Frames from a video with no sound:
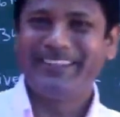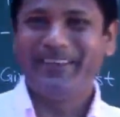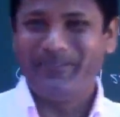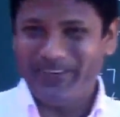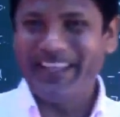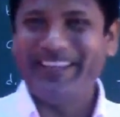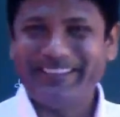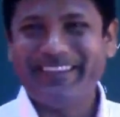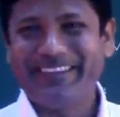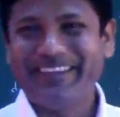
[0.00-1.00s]
it? Pretty
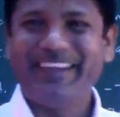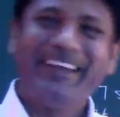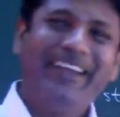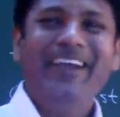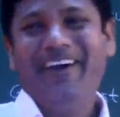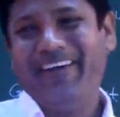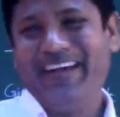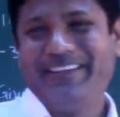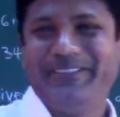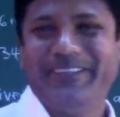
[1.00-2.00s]
easy, isn't it? Alright,
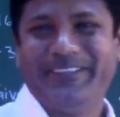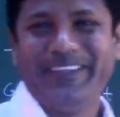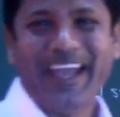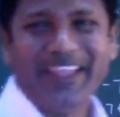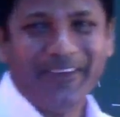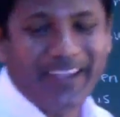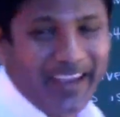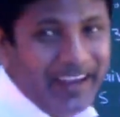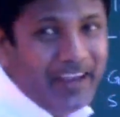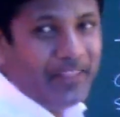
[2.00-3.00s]
let's do it together,
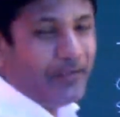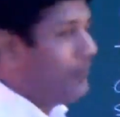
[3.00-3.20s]
okay? The